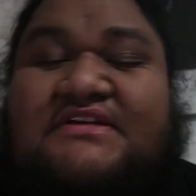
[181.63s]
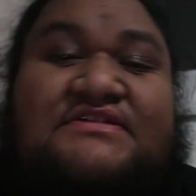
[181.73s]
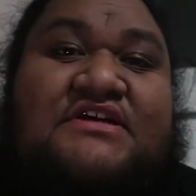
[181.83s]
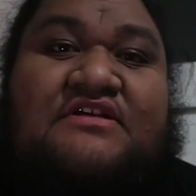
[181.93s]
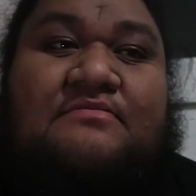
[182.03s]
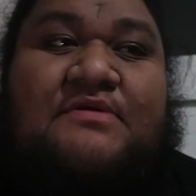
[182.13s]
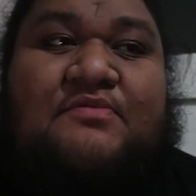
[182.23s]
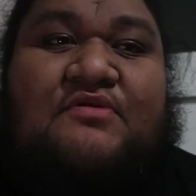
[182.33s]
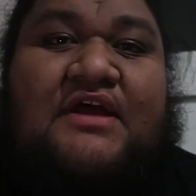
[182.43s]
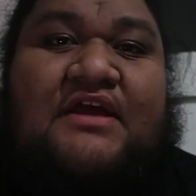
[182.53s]
I see other
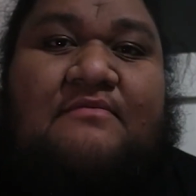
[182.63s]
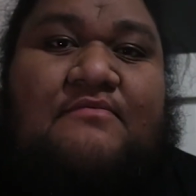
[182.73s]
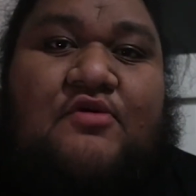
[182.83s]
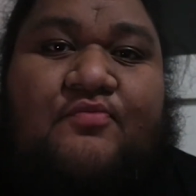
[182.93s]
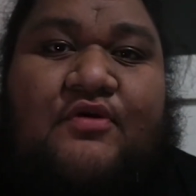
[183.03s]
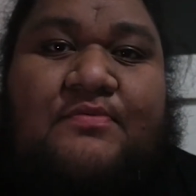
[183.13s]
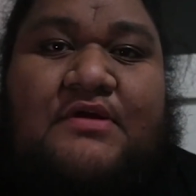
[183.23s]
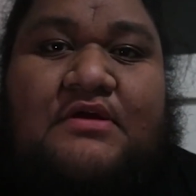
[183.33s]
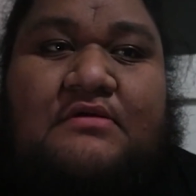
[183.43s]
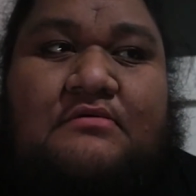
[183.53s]
people, like, meal
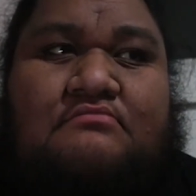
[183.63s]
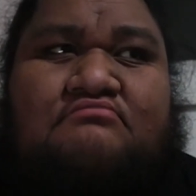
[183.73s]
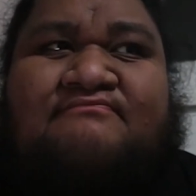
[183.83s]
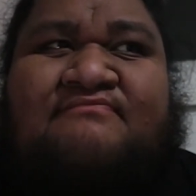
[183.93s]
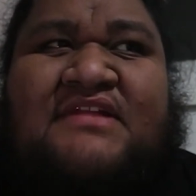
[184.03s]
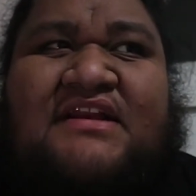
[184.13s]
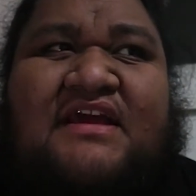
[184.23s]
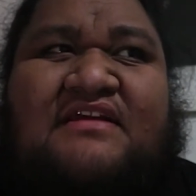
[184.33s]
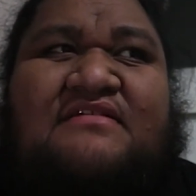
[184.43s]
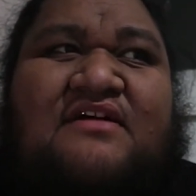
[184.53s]
prepping,
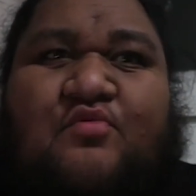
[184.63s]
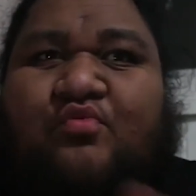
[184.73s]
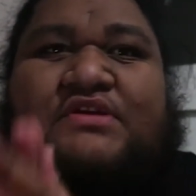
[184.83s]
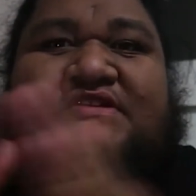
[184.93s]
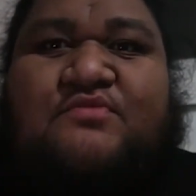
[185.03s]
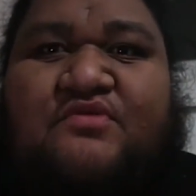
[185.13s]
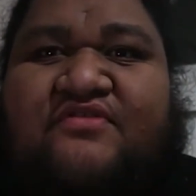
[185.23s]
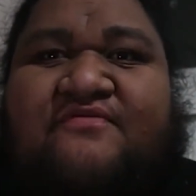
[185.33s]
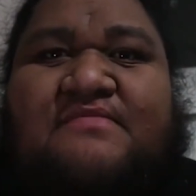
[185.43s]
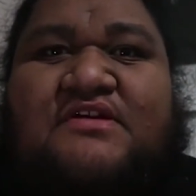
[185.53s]
like, a week's worth
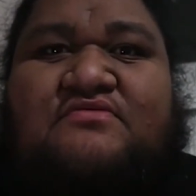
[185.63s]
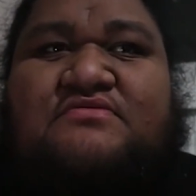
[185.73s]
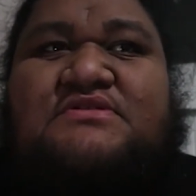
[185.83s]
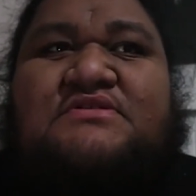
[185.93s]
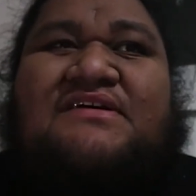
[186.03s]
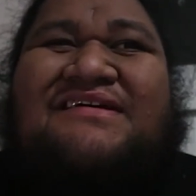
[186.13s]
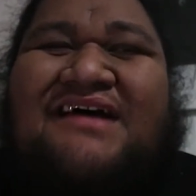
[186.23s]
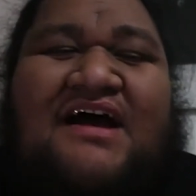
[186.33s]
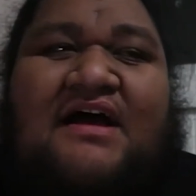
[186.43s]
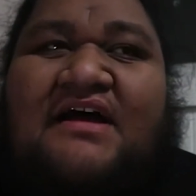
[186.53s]
of meals.
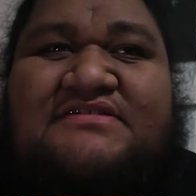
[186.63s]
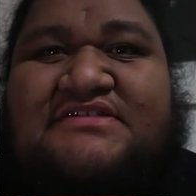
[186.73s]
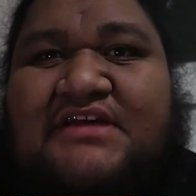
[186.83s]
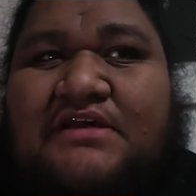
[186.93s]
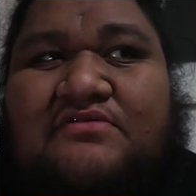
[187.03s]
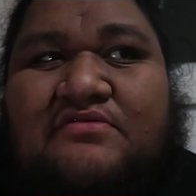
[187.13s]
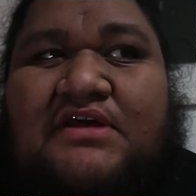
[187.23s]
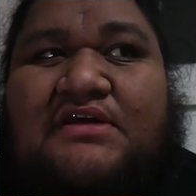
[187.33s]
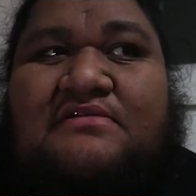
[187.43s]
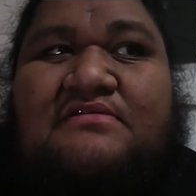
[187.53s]
I just can't do
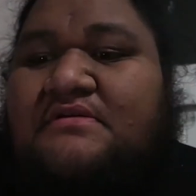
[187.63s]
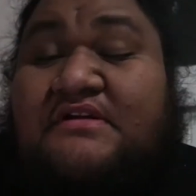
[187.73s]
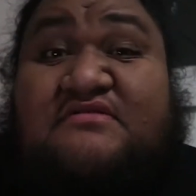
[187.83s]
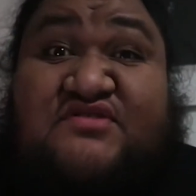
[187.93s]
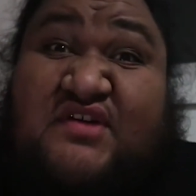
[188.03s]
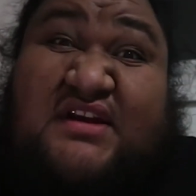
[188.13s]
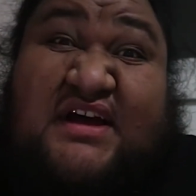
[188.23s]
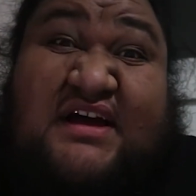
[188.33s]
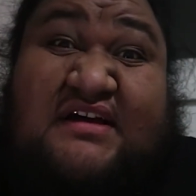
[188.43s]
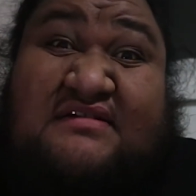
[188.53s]
that. And also,
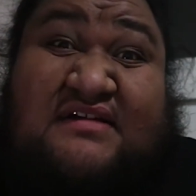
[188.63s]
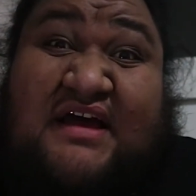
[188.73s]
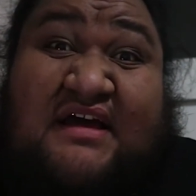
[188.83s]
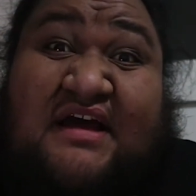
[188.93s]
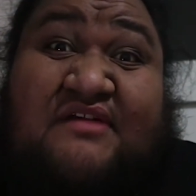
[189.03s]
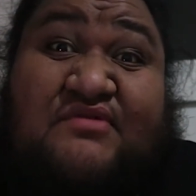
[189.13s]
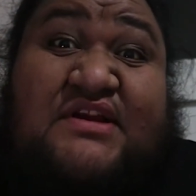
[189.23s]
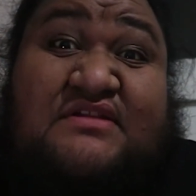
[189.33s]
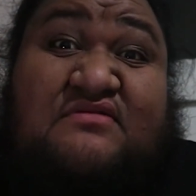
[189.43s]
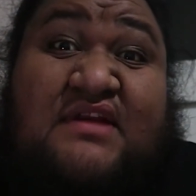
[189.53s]
I
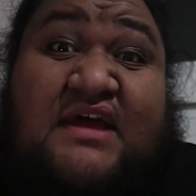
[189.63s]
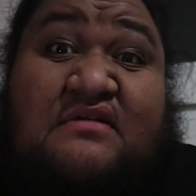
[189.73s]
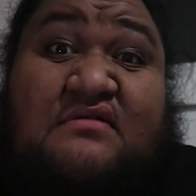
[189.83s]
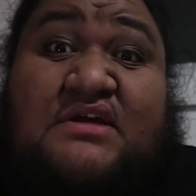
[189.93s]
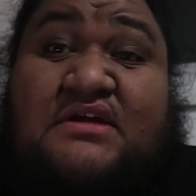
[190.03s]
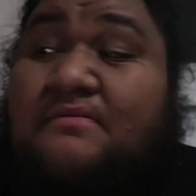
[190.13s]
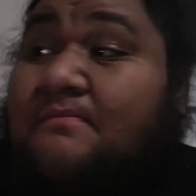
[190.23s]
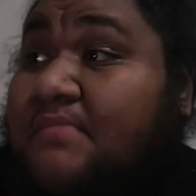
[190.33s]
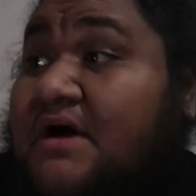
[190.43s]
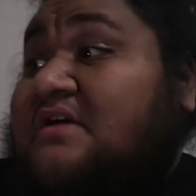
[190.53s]
really do like cooking,
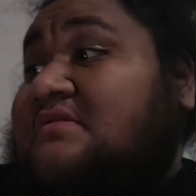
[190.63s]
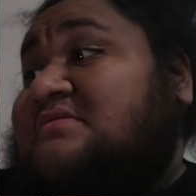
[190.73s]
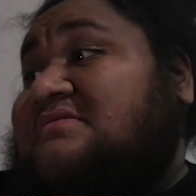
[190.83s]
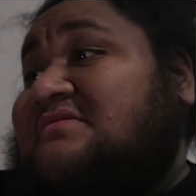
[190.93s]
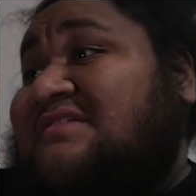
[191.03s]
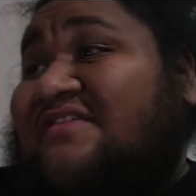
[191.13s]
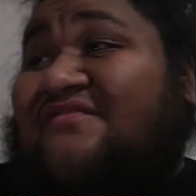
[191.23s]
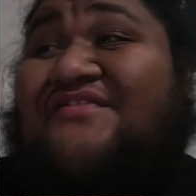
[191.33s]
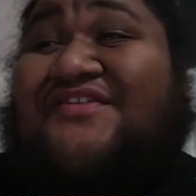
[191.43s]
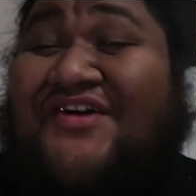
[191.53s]
but
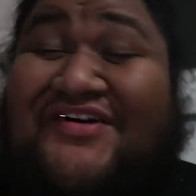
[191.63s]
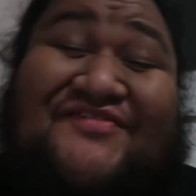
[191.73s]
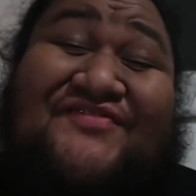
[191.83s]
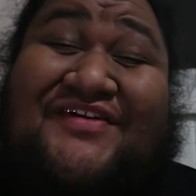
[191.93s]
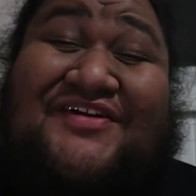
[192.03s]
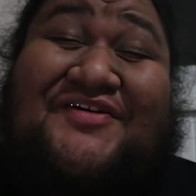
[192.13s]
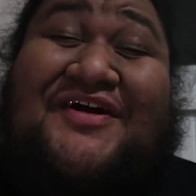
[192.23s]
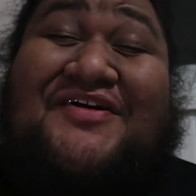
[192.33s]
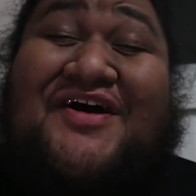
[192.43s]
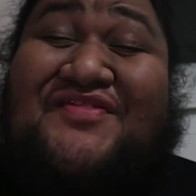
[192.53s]
I've got to figure
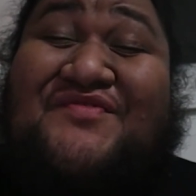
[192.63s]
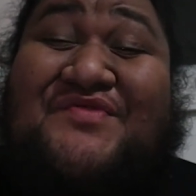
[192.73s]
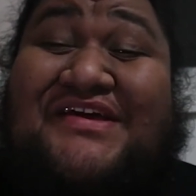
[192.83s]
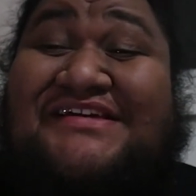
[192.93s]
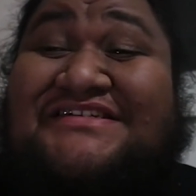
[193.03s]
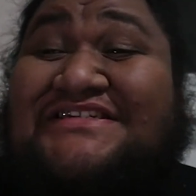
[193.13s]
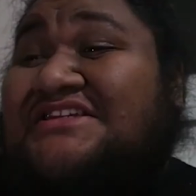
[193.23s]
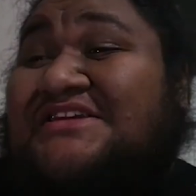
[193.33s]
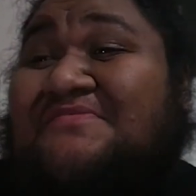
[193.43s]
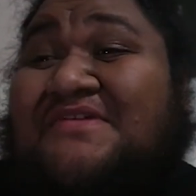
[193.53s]
out other ways
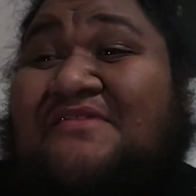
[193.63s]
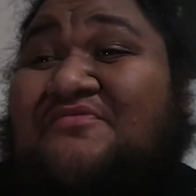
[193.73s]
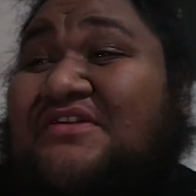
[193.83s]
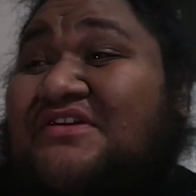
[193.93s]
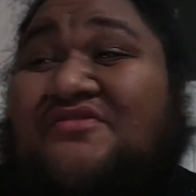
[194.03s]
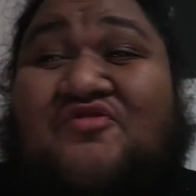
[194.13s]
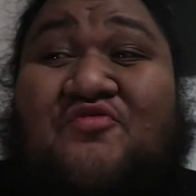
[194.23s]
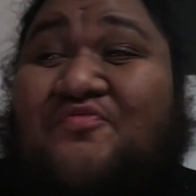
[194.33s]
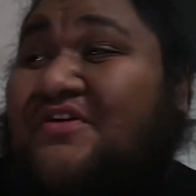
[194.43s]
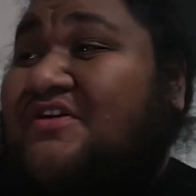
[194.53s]
to be able to
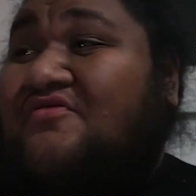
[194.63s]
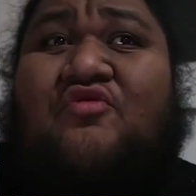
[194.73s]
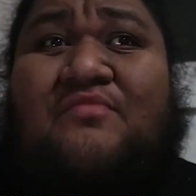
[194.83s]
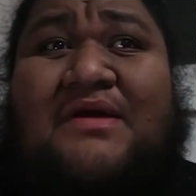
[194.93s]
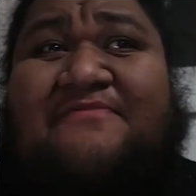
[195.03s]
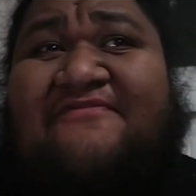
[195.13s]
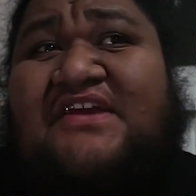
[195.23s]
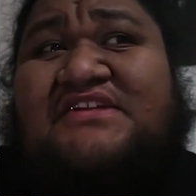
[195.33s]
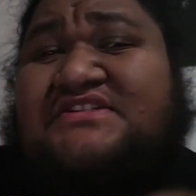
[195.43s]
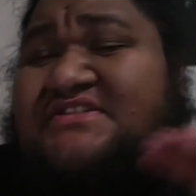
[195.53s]
incorporate all my
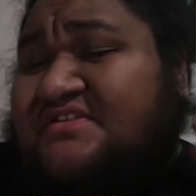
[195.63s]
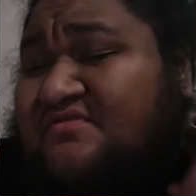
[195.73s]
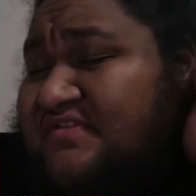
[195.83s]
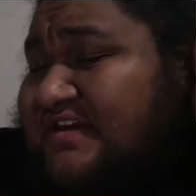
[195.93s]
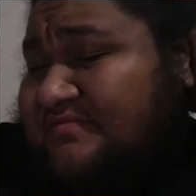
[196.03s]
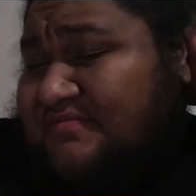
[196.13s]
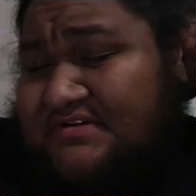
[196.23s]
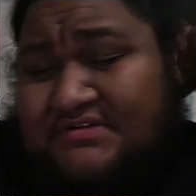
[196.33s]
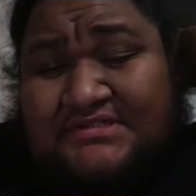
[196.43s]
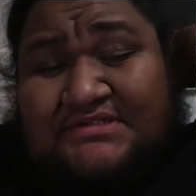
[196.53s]
veggies and all that
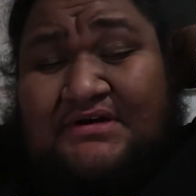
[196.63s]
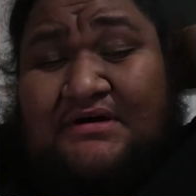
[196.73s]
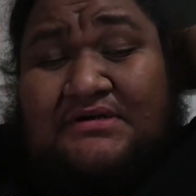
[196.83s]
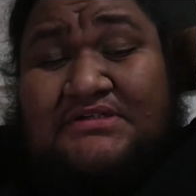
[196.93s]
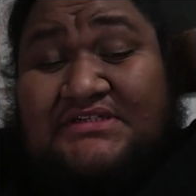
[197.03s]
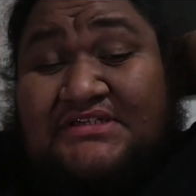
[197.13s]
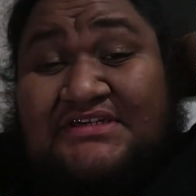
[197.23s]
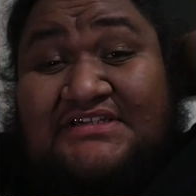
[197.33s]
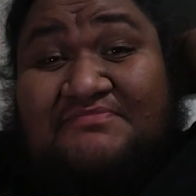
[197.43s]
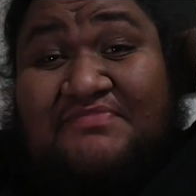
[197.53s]
because honestly,
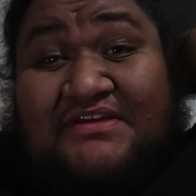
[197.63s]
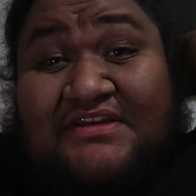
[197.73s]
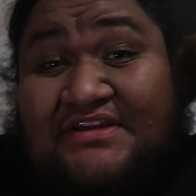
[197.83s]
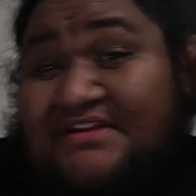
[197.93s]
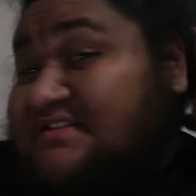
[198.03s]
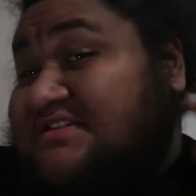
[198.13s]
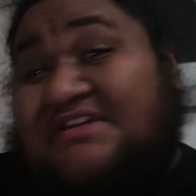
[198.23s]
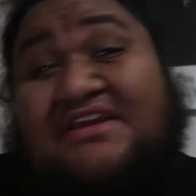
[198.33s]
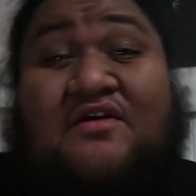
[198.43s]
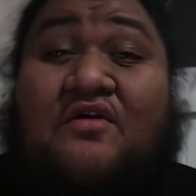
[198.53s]
it's beginning to
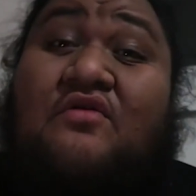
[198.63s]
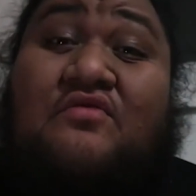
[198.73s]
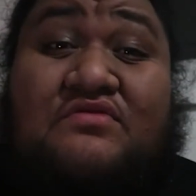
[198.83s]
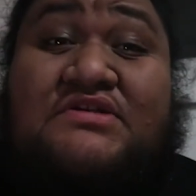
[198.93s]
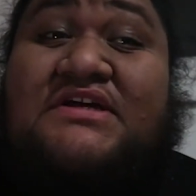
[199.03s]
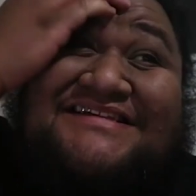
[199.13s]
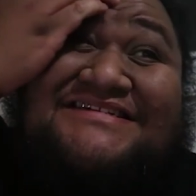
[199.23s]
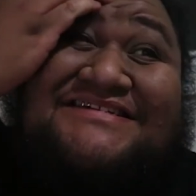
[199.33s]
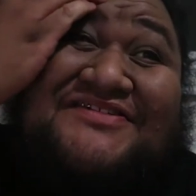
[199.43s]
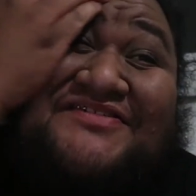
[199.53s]
get old. This
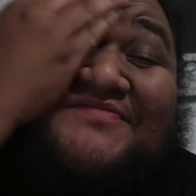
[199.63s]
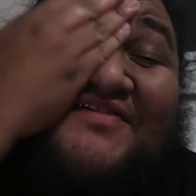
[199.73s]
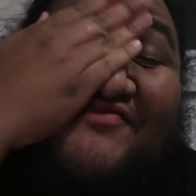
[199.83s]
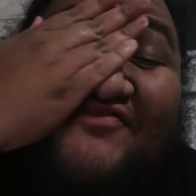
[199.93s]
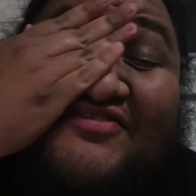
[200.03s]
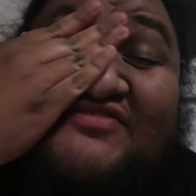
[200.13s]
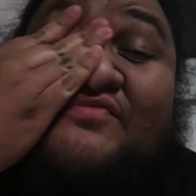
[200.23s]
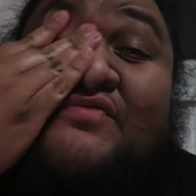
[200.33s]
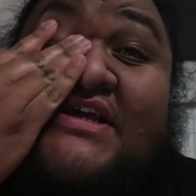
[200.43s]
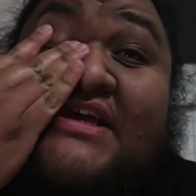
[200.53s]
is only my first
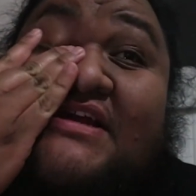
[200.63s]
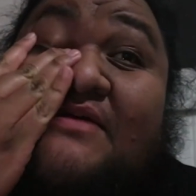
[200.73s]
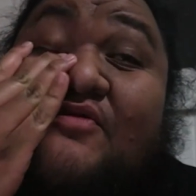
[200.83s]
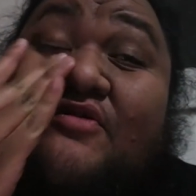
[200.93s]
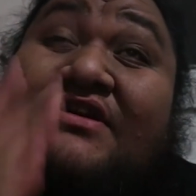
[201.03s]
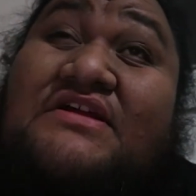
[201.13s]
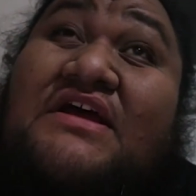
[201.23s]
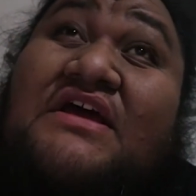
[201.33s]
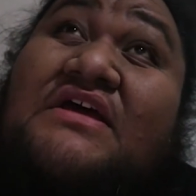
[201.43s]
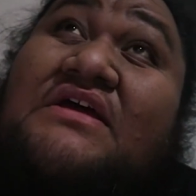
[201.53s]
week and I'm already
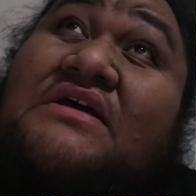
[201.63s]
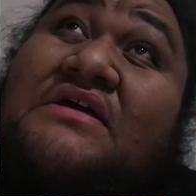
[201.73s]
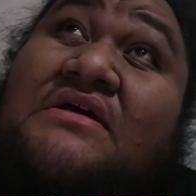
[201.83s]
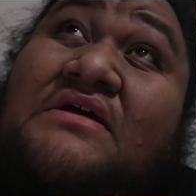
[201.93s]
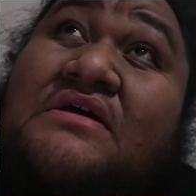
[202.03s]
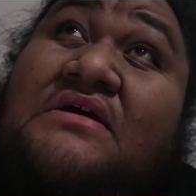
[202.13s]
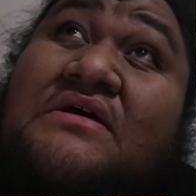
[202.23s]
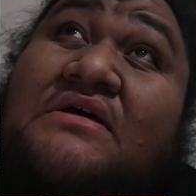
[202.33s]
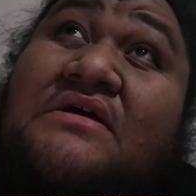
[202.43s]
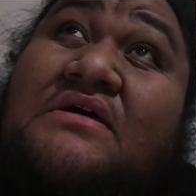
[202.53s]
like,
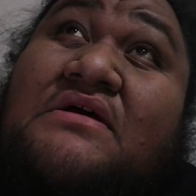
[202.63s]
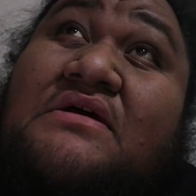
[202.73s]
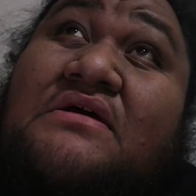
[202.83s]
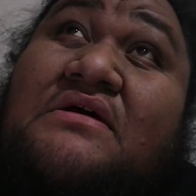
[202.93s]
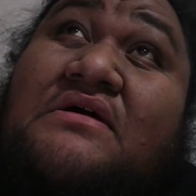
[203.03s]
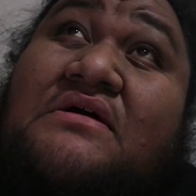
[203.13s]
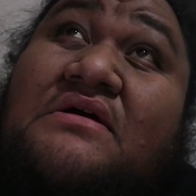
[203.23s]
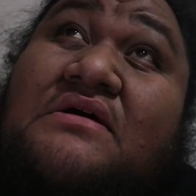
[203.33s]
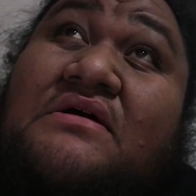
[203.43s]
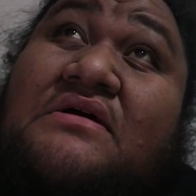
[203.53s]

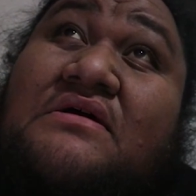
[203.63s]
oh.